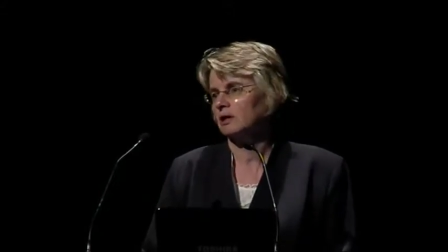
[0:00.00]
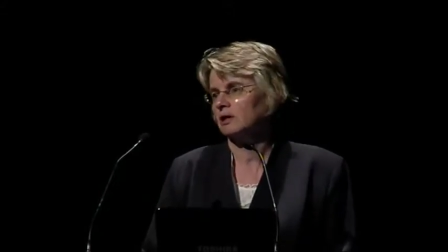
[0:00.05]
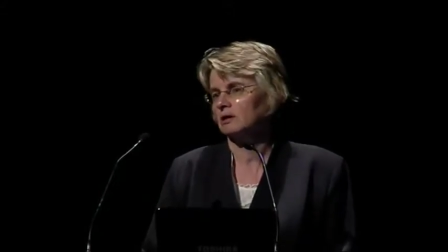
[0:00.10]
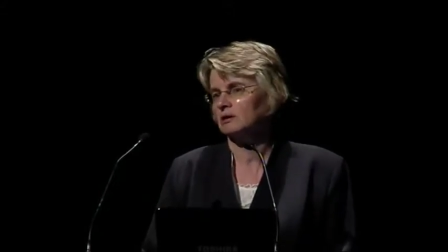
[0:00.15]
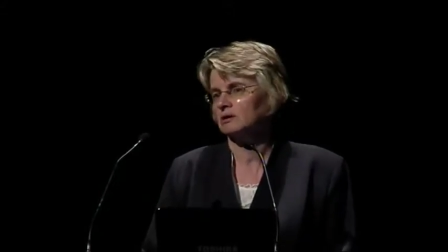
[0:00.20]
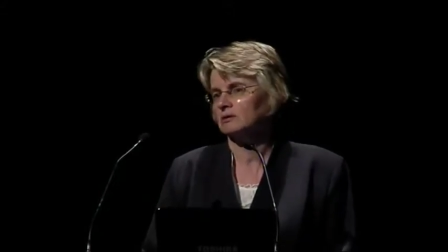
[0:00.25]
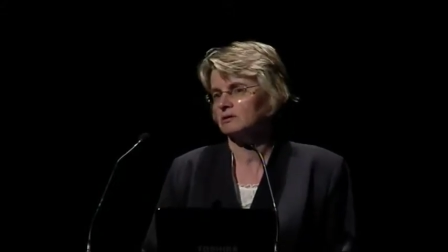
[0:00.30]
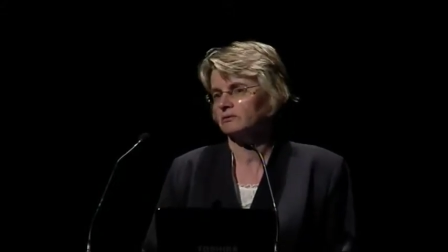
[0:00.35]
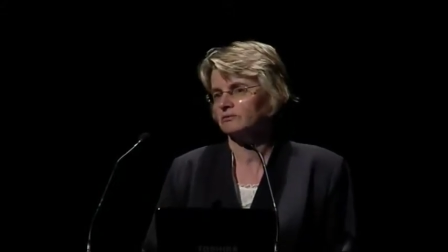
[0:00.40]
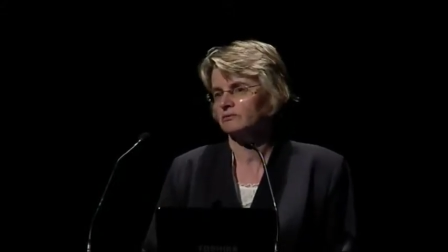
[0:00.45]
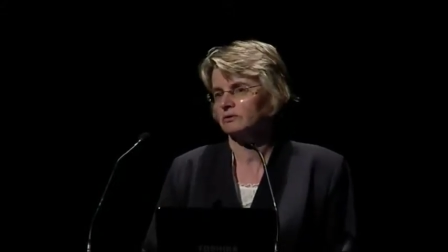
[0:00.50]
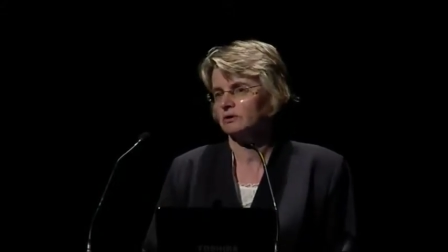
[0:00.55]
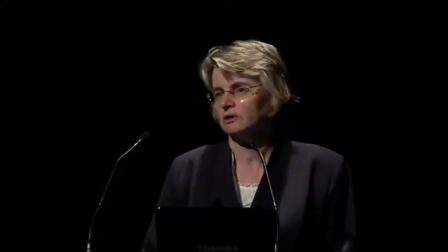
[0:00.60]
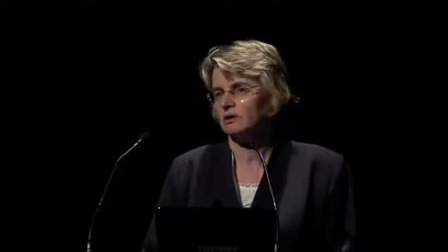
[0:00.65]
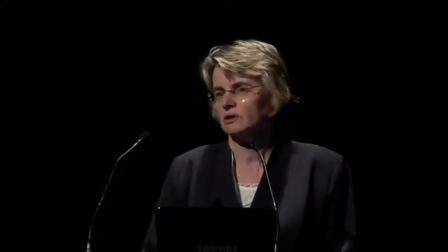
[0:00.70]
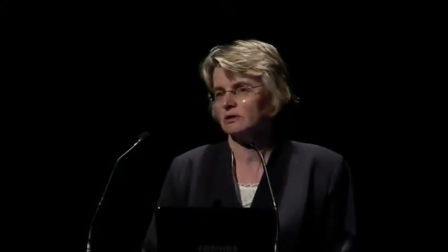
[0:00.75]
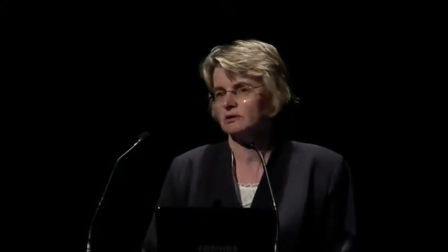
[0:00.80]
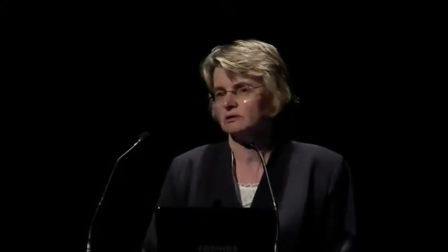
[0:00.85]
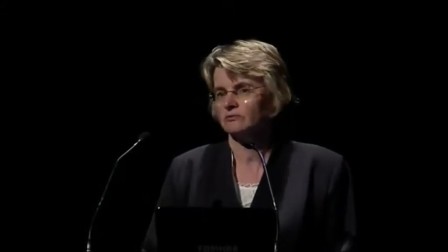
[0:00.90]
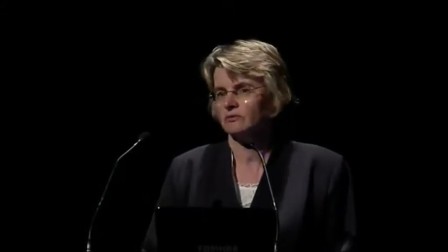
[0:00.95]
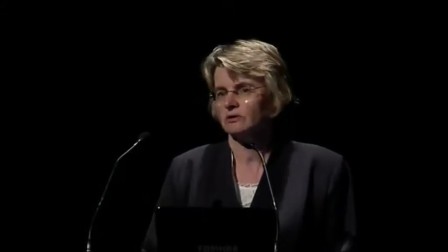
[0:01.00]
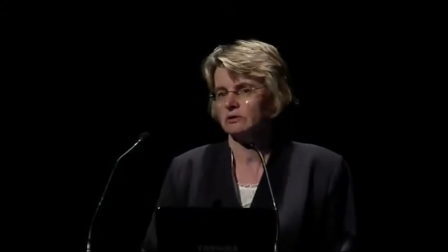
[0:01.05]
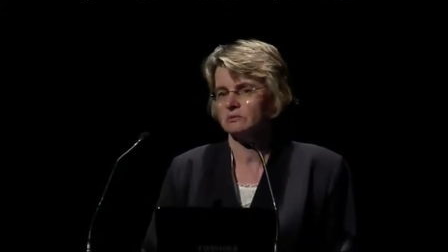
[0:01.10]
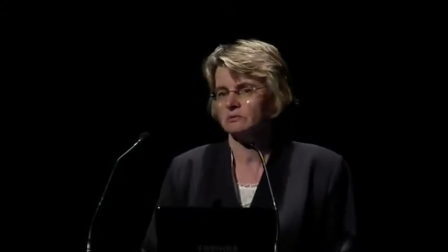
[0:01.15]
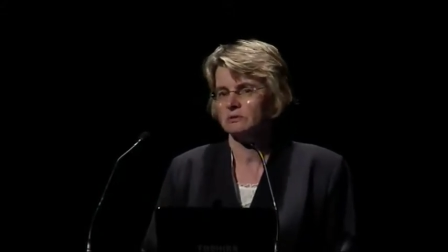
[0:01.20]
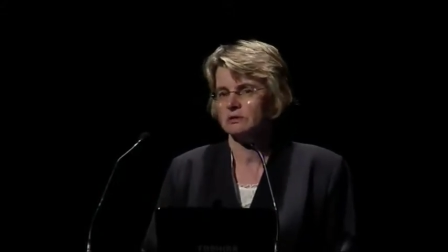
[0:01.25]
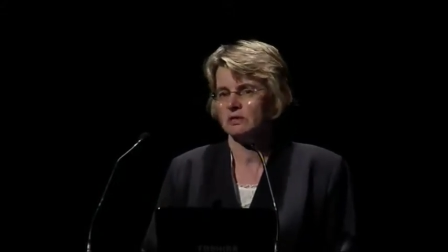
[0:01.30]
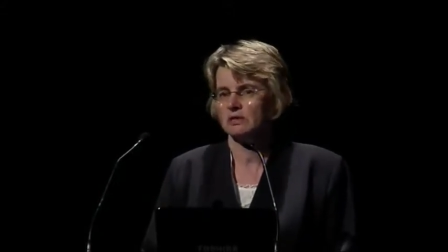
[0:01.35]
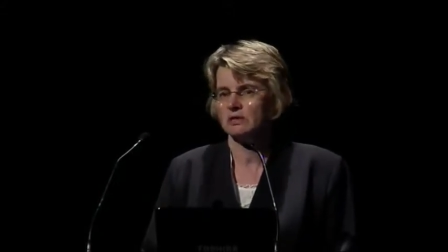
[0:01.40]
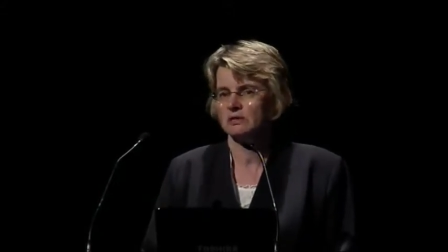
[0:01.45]
our different kinds of
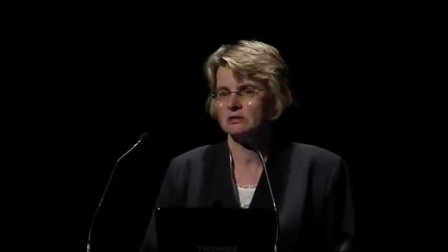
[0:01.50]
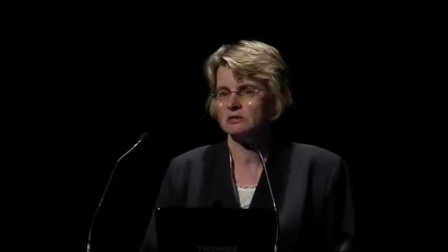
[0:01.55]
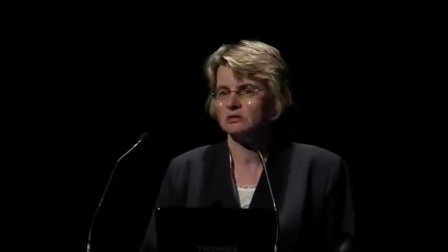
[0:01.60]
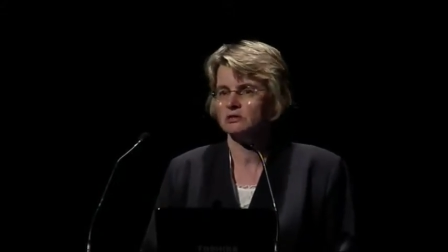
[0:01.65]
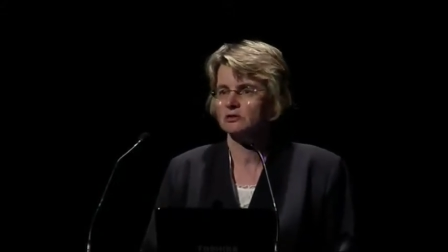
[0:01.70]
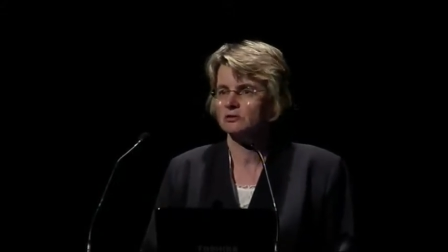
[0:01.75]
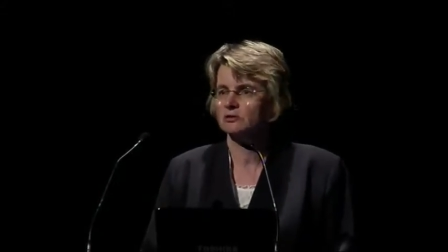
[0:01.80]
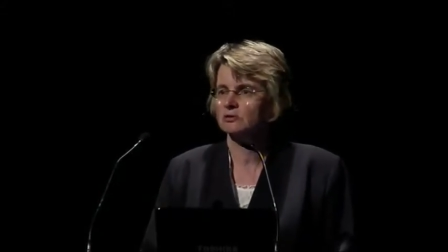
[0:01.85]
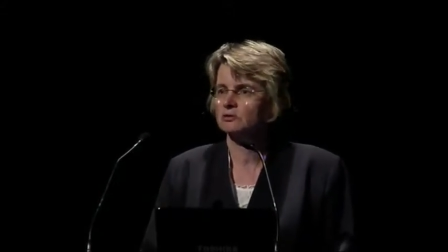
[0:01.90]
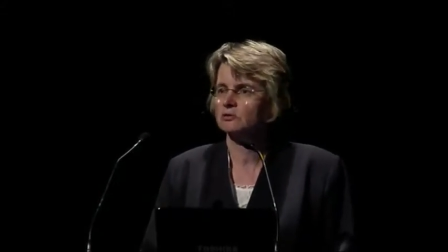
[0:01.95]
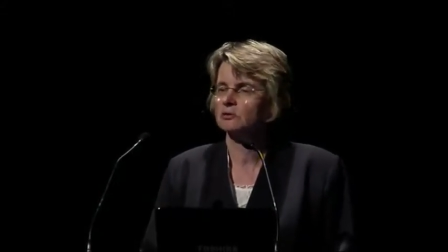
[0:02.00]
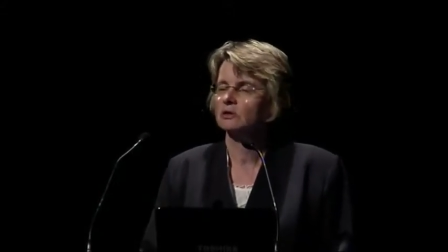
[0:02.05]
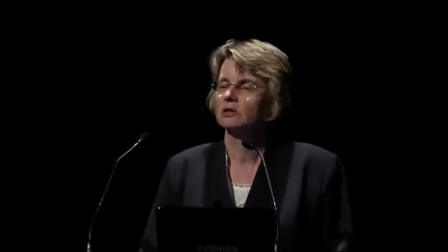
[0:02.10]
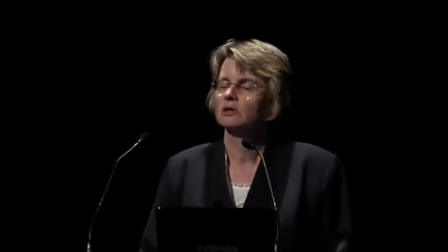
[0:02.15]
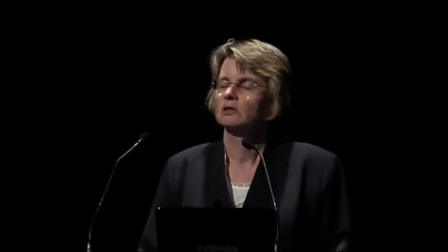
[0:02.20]
expertise to